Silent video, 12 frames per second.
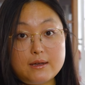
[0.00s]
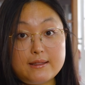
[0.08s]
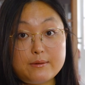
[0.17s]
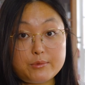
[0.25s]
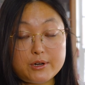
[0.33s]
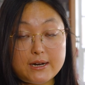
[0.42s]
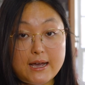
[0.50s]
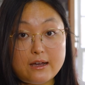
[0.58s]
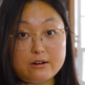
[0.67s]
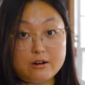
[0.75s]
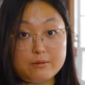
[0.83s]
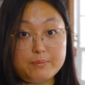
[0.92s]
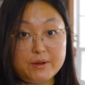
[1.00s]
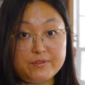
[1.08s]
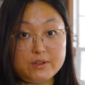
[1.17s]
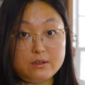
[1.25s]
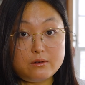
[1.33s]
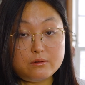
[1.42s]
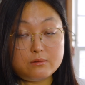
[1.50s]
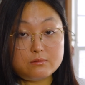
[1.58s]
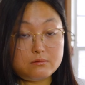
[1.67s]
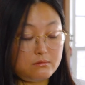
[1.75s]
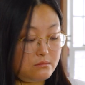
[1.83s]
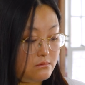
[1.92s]
and then we're gonna add our buffalo
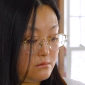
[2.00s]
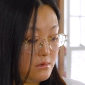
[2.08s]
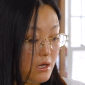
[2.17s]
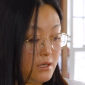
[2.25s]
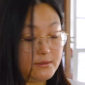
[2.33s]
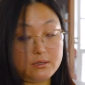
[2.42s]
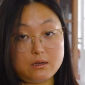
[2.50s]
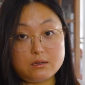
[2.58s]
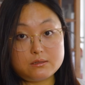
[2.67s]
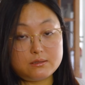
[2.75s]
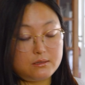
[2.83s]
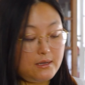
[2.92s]
hot sauce,